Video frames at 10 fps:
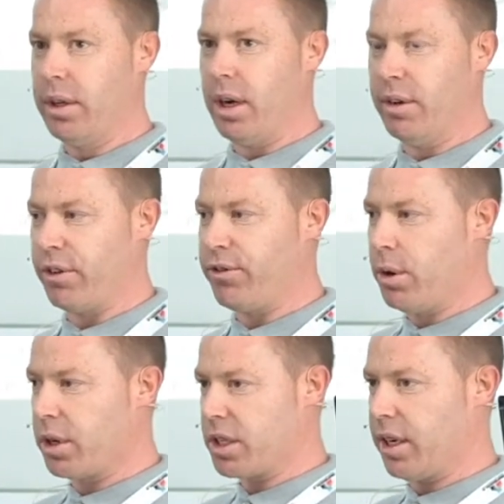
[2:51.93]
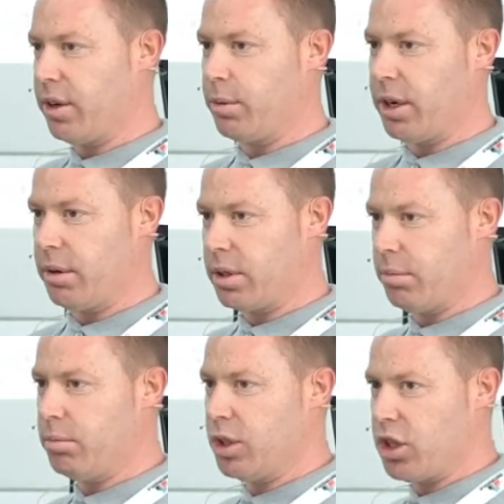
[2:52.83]
of the focus area where the
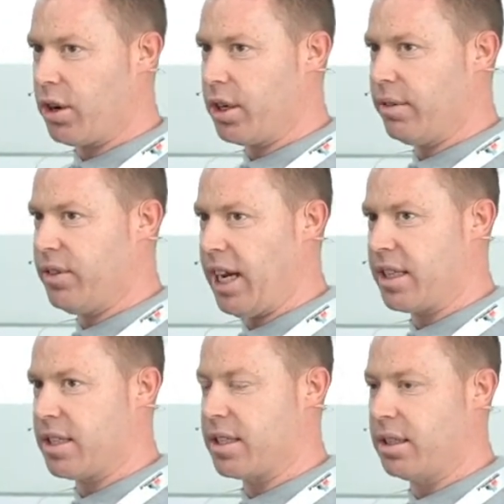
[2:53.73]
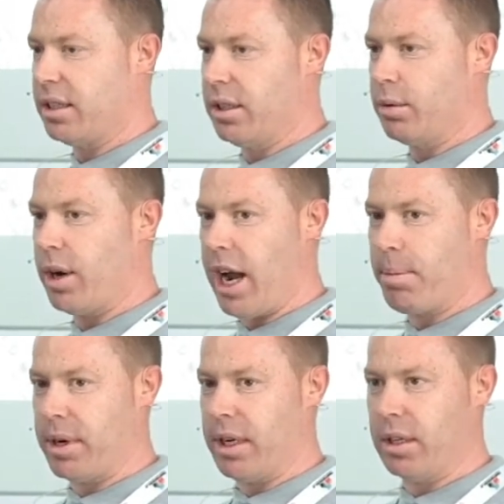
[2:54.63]
majority of deaths were
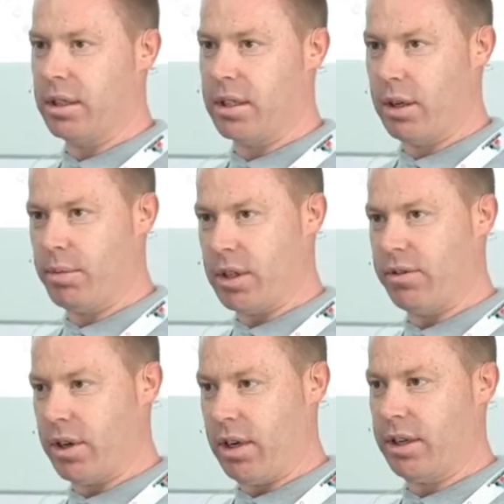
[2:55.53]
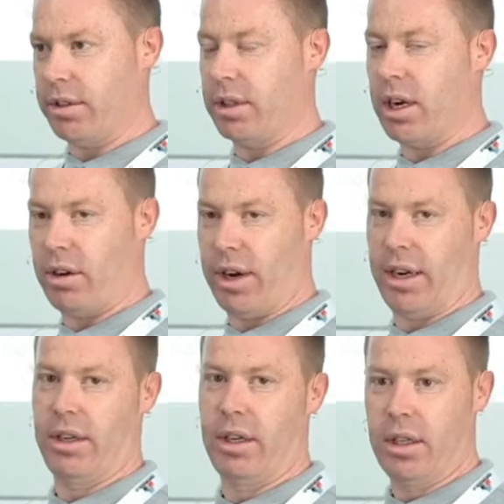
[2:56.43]
happening in terms of cholera
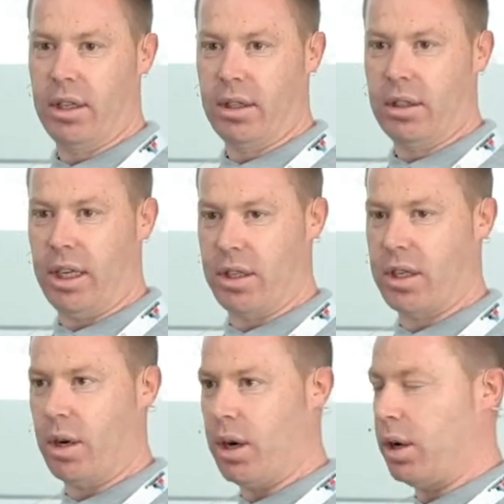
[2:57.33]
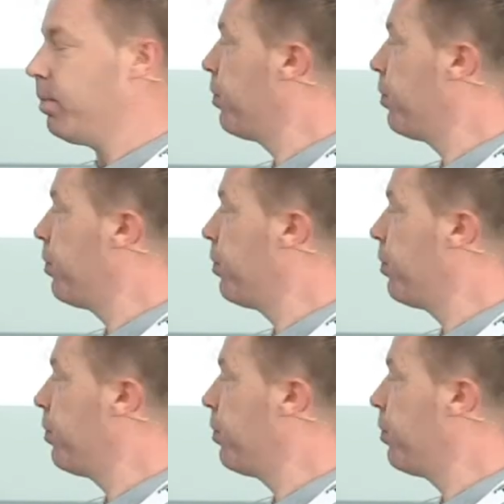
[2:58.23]
in Soho.